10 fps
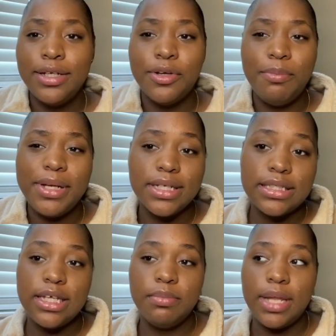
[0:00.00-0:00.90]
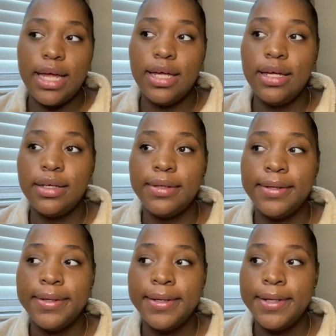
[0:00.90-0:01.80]
make it seem like
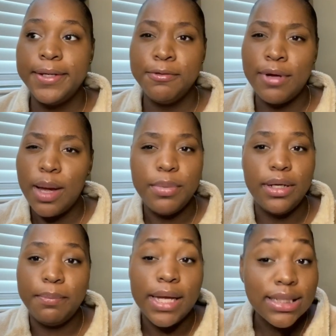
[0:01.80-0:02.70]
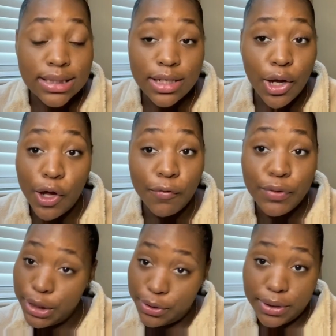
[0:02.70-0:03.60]
you copied and pasted it off
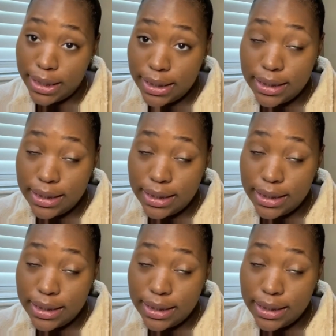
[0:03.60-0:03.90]
the internet.